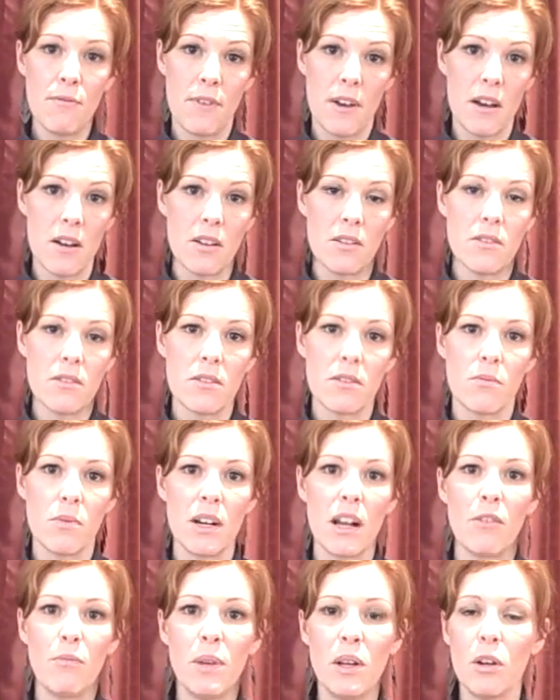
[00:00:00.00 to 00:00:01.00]
found
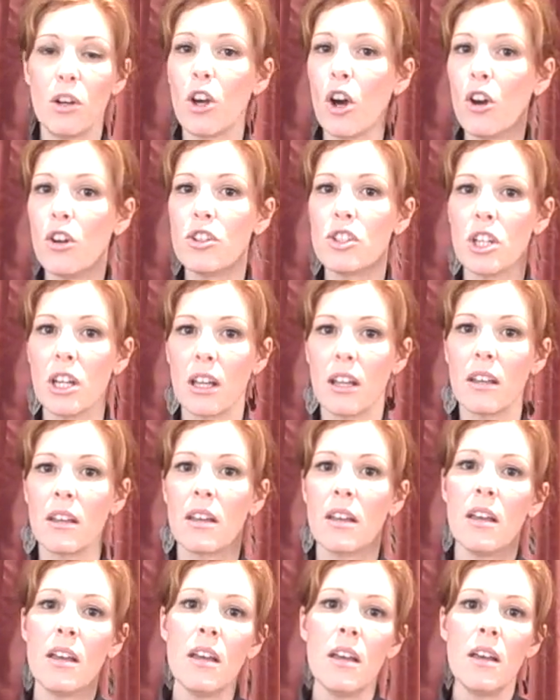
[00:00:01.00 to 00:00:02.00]
when I've been coaching,
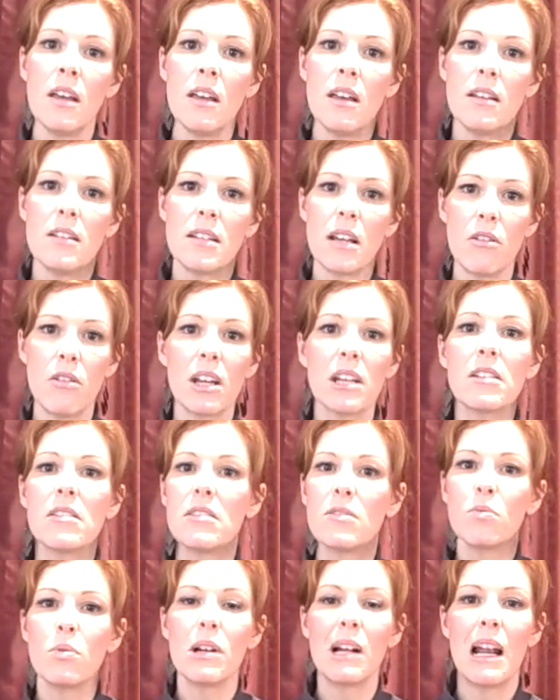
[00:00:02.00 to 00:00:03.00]

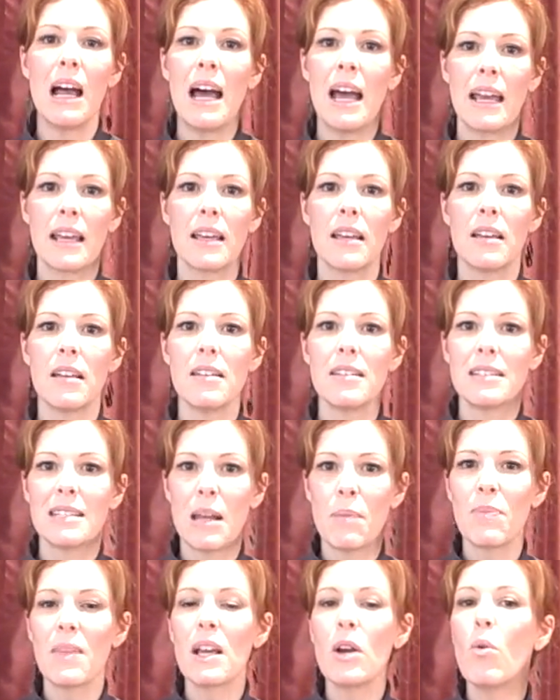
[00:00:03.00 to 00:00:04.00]
directors would like
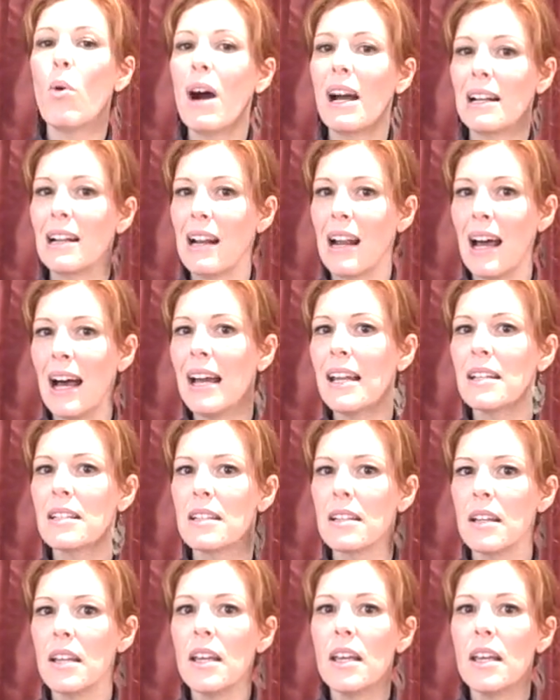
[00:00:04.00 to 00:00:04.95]
something quite light.